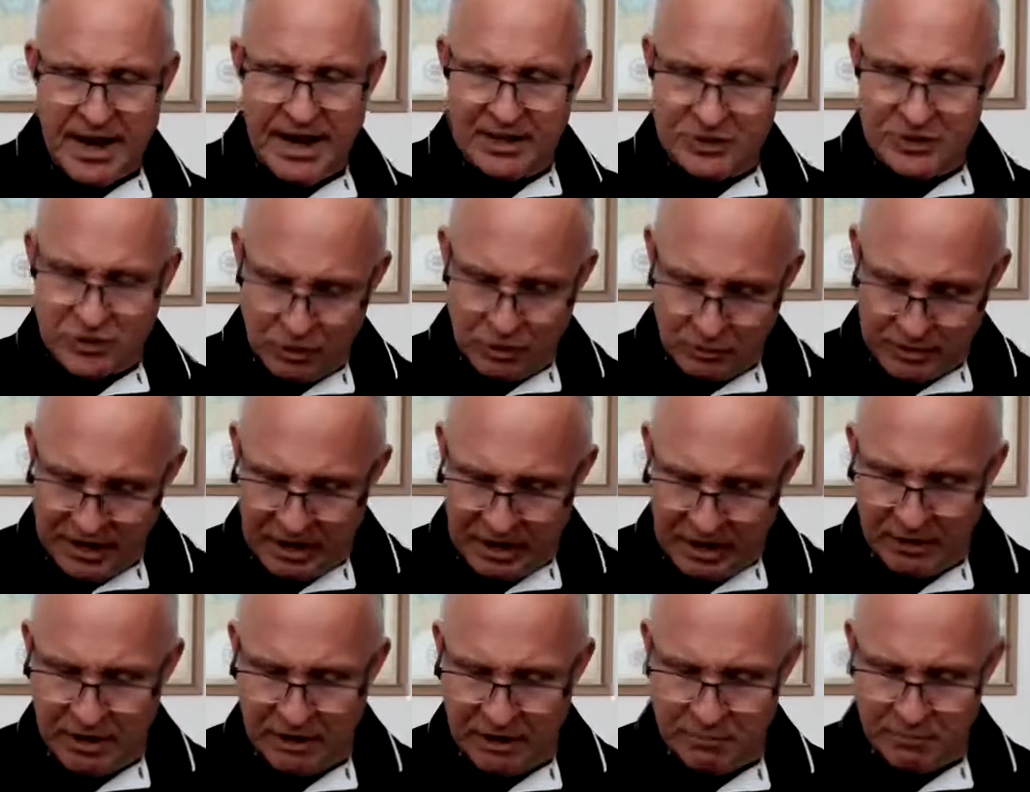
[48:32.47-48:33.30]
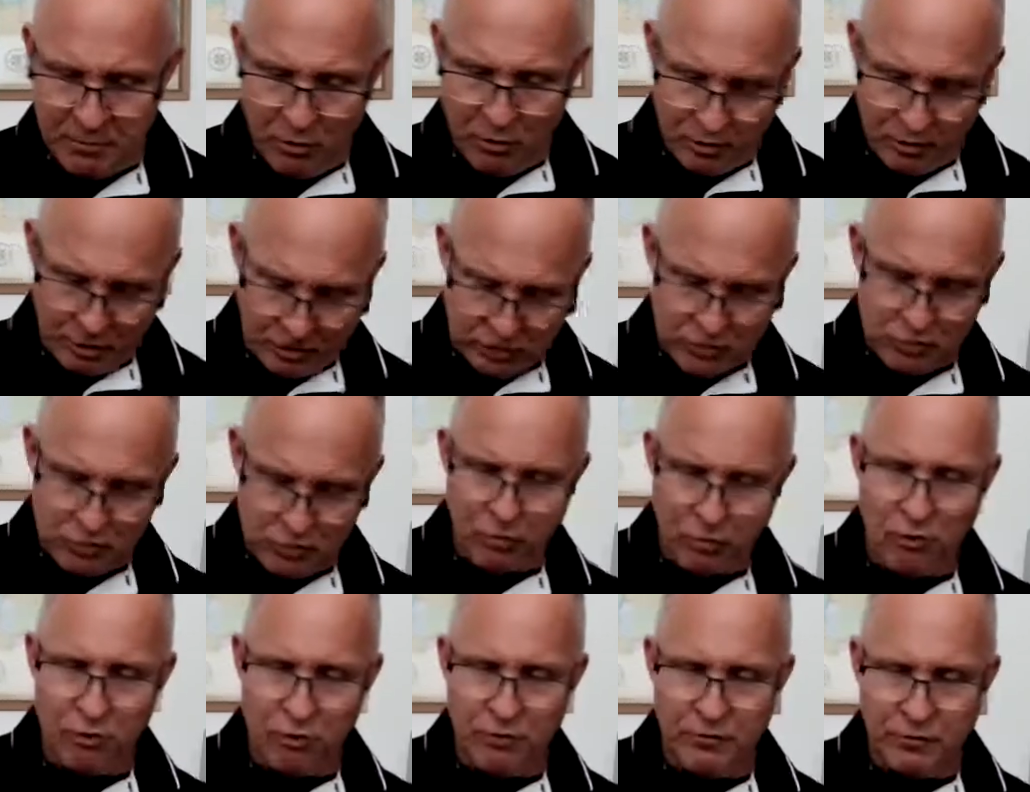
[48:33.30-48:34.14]
and so now you have motor
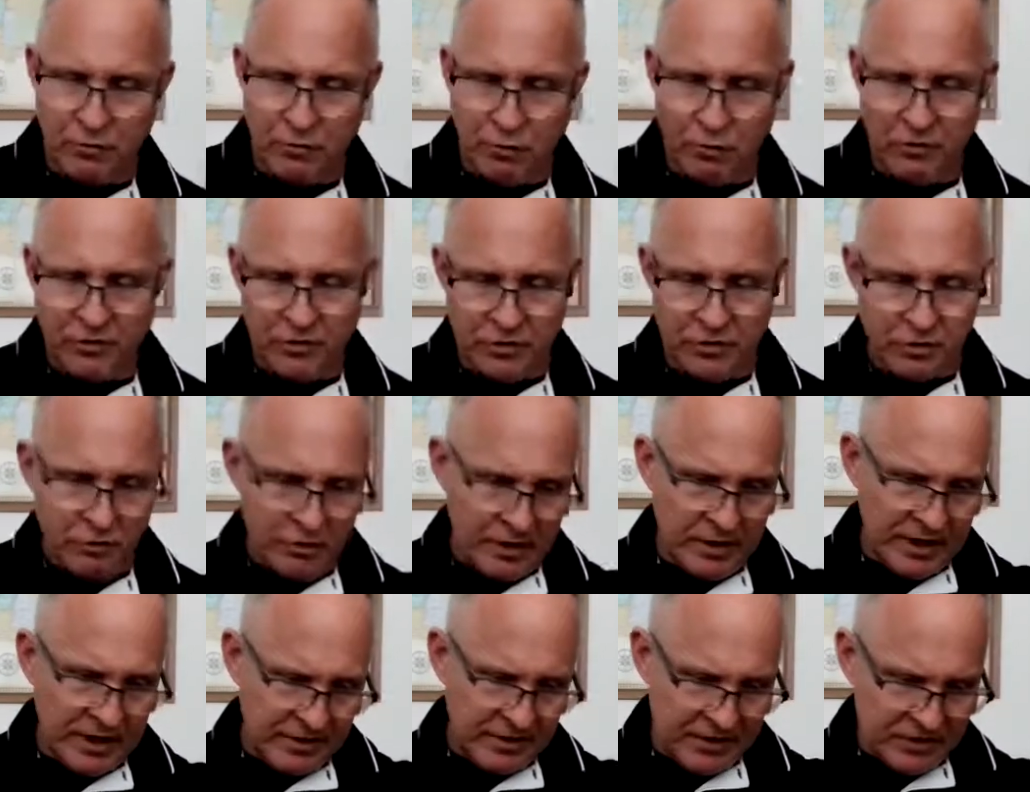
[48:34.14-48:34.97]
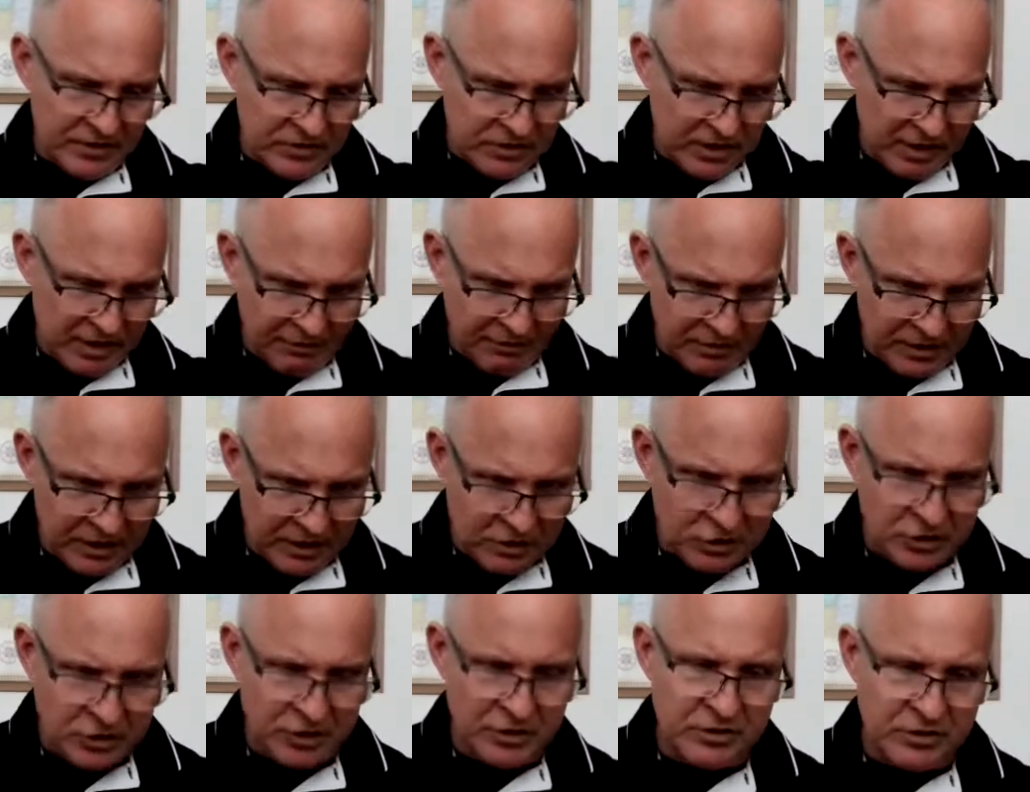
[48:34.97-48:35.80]
control, of course, and you'll get these
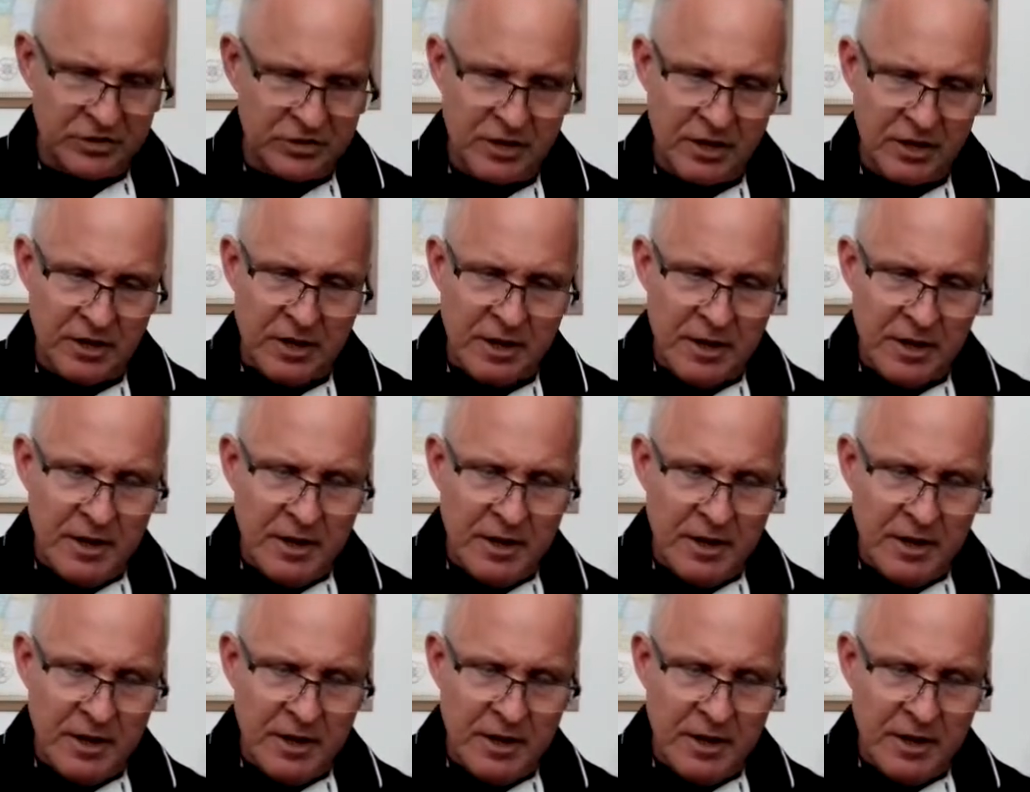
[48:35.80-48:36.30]
definitions.